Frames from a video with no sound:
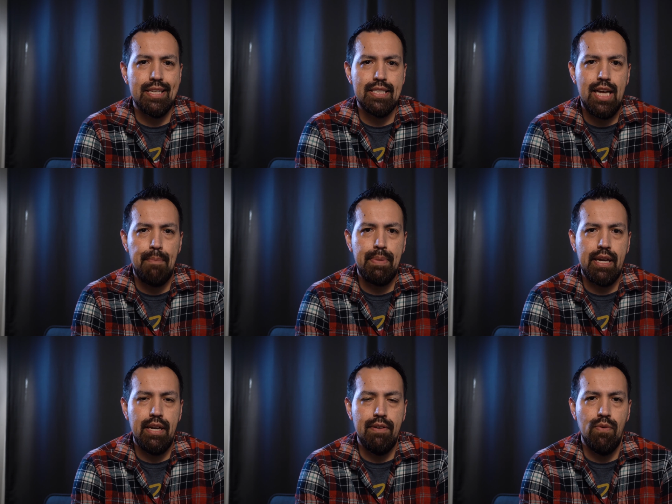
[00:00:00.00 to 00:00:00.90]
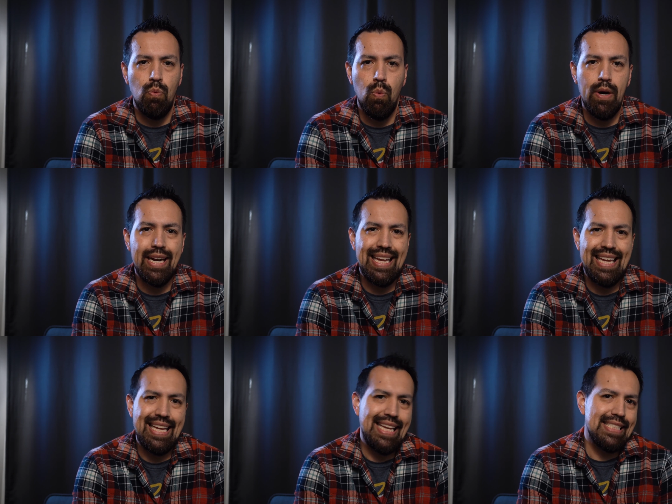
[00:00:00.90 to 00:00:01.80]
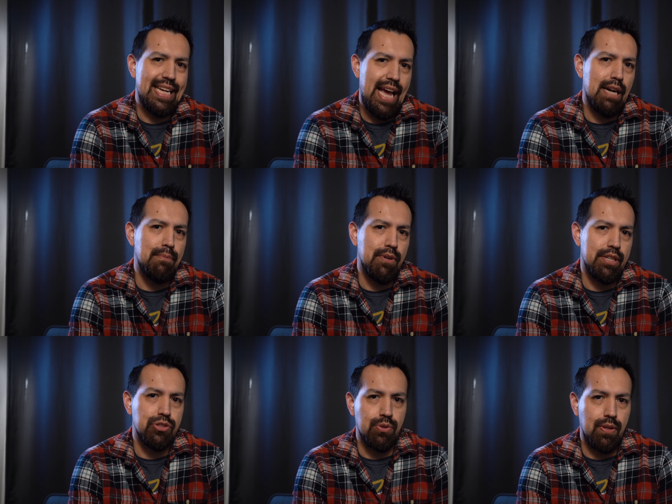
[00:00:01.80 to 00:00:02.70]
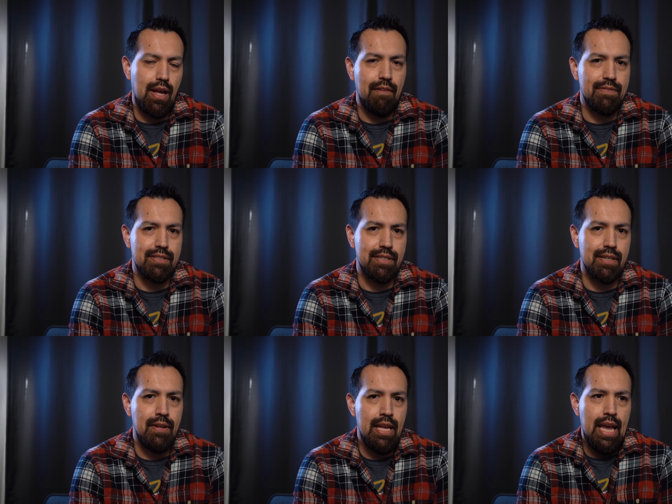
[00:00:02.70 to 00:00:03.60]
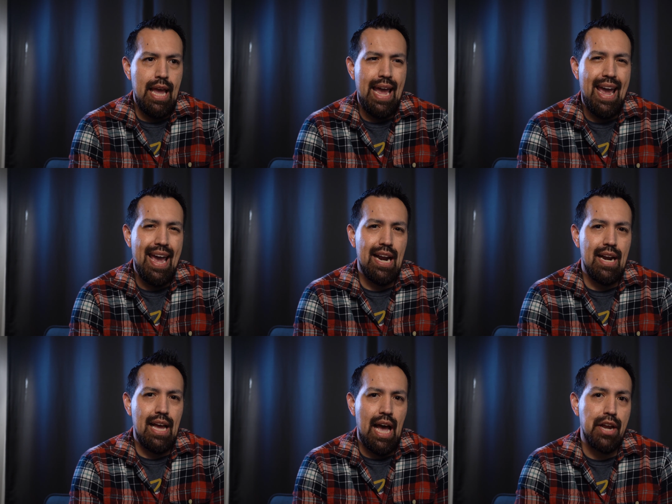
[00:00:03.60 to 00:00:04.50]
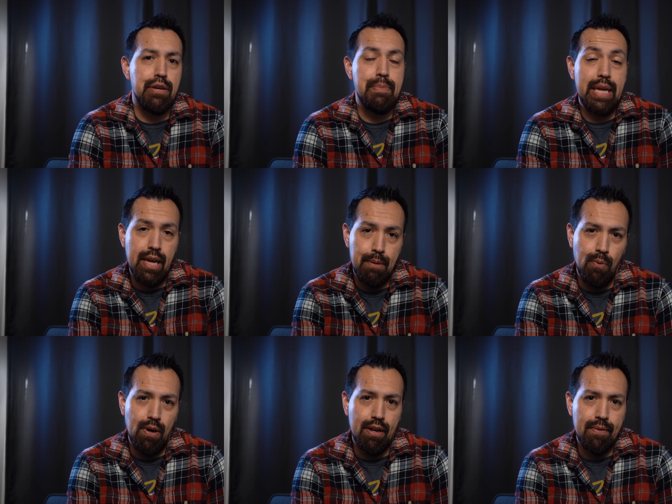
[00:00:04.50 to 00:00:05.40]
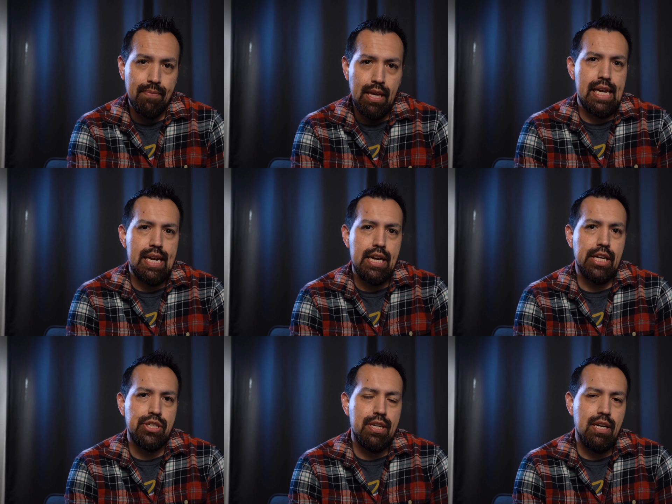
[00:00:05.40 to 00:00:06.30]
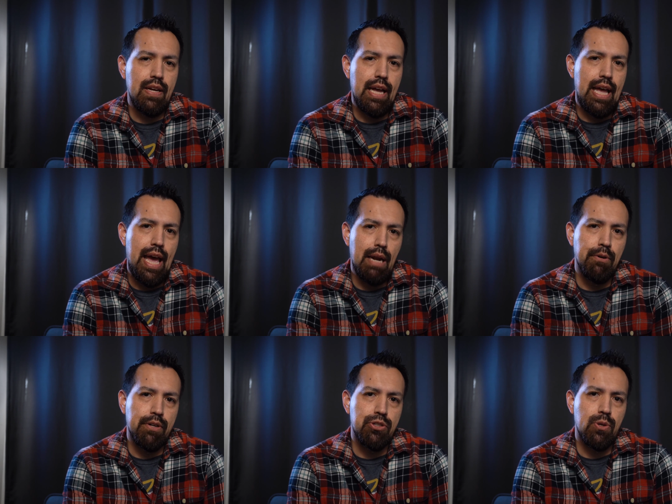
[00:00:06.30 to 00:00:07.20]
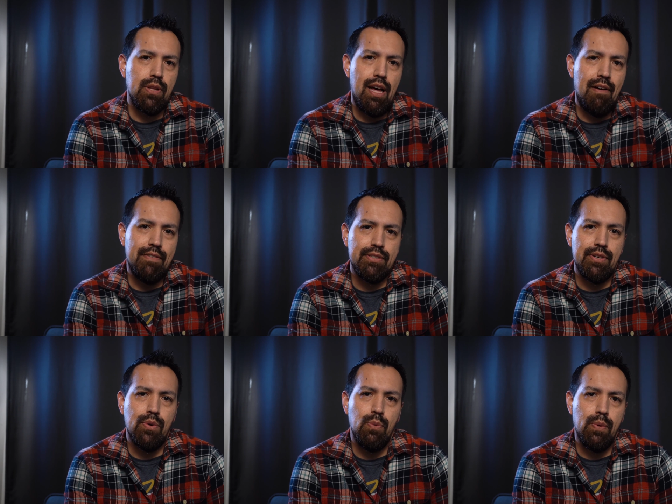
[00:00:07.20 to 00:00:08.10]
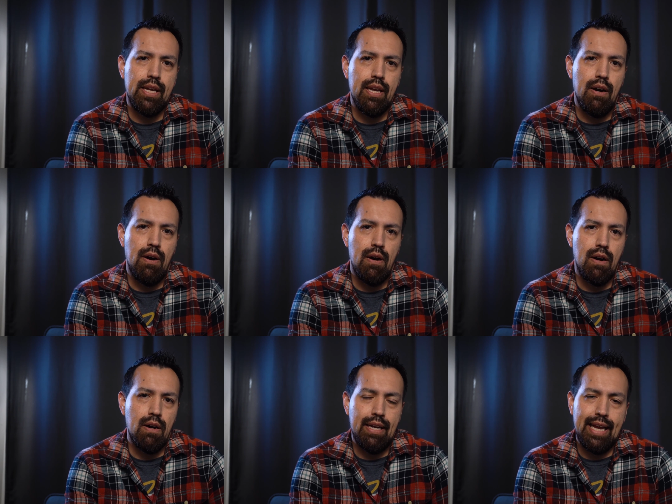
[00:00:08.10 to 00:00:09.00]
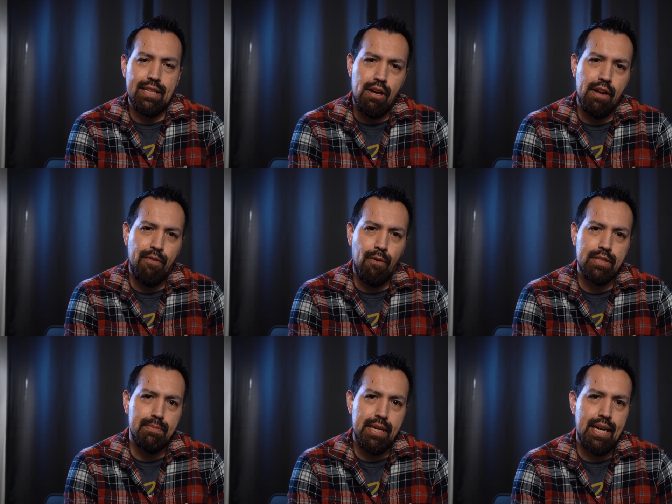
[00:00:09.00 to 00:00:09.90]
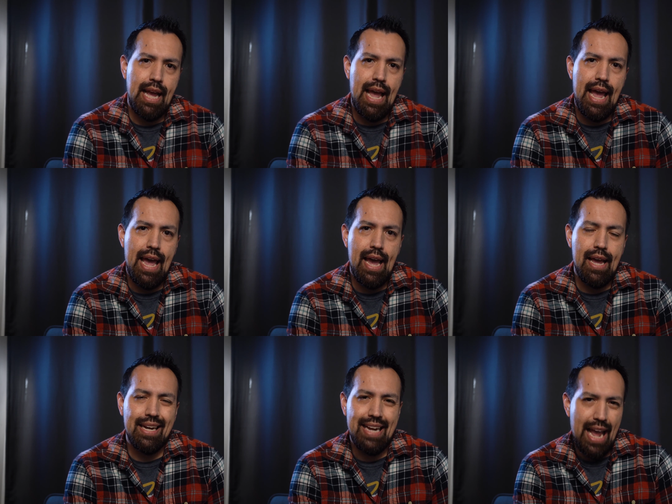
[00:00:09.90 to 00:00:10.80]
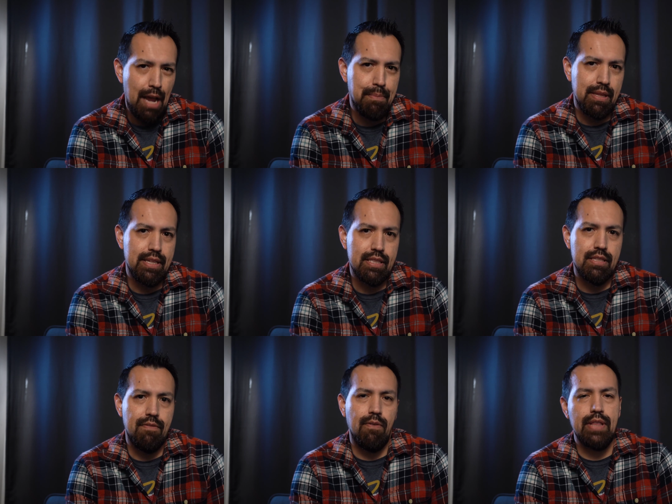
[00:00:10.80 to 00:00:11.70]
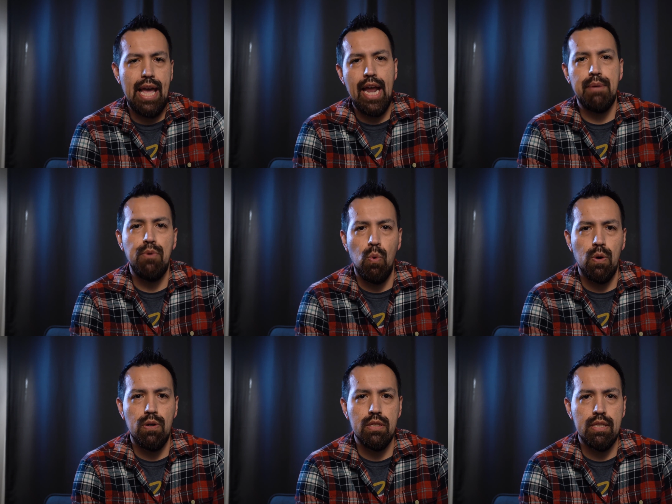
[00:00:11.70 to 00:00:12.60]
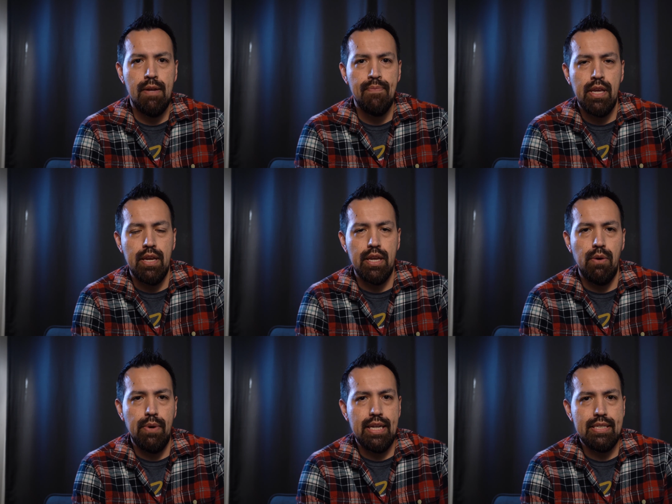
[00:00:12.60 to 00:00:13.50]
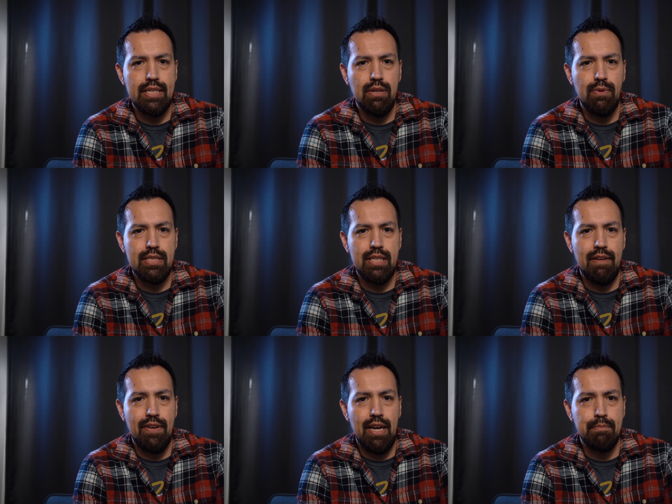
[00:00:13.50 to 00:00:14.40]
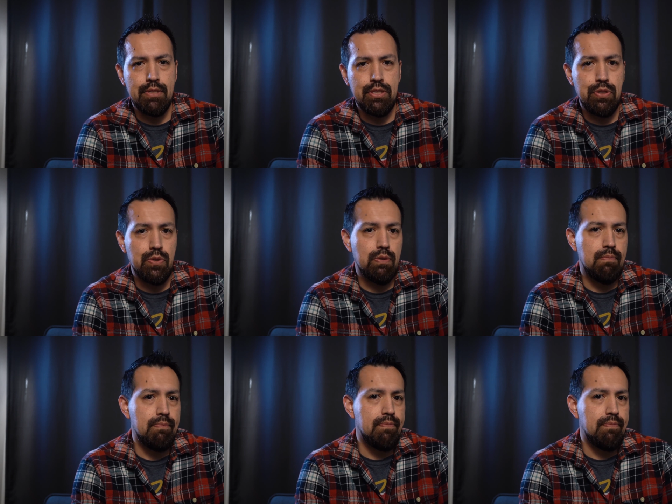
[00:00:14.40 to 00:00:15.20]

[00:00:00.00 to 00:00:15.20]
the topic of what is an animal control officer and how do you become one. In a nutshell, animal control officer, we are like law enforcement and an ambulance for the animal world. You know, we can deal with stuff up to